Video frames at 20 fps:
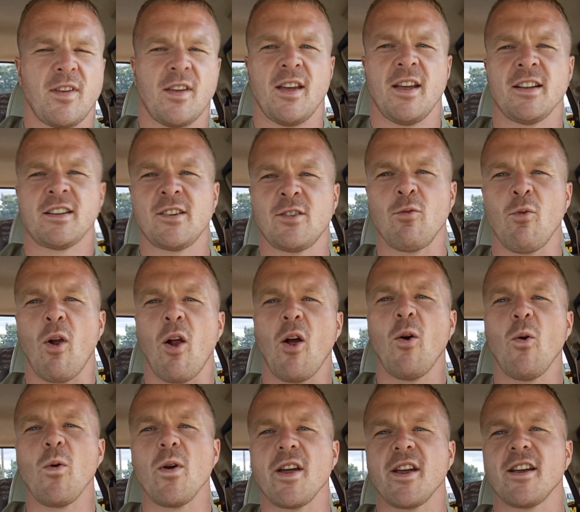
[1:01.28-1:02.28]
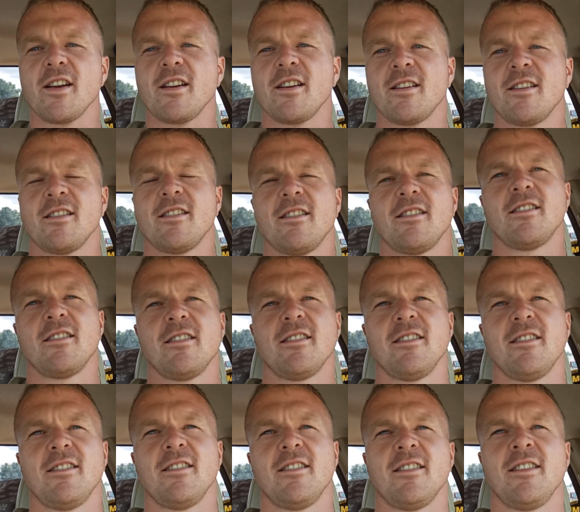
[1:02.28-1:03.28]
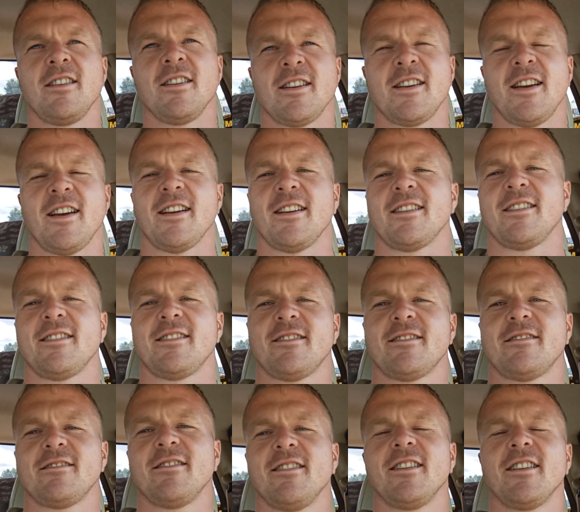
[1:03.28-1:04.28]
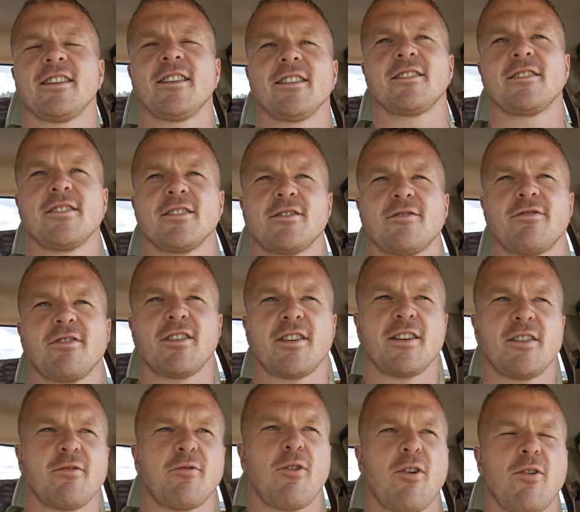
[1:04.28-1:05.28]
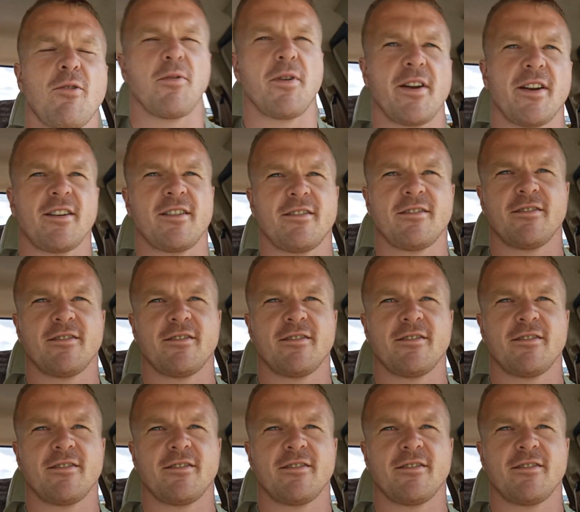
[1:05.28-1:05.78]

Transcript: it's growing again. Like, it's just freaking growing.